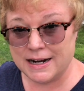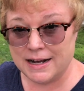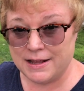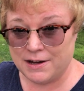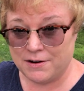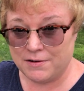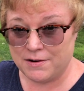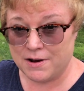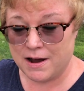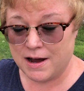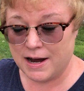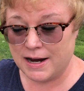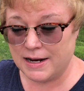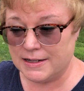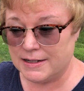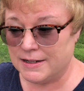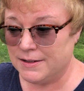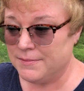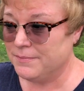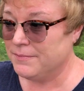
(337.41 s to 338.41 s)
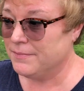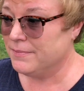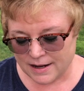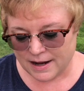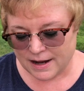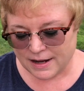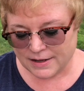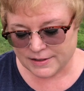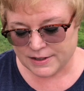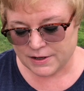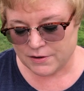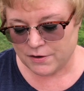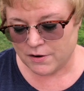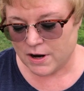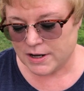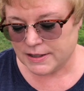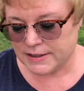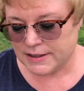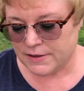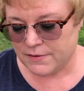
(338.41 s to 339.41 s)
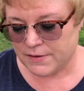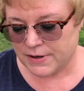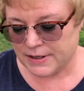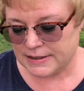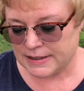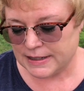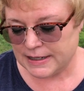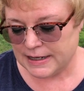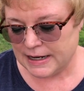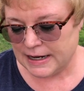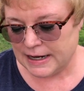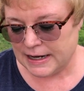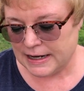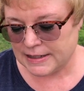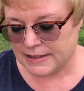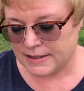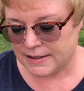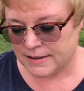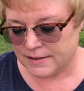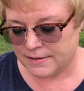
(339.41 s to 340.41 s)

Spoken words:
in there and hide. So you're also going to need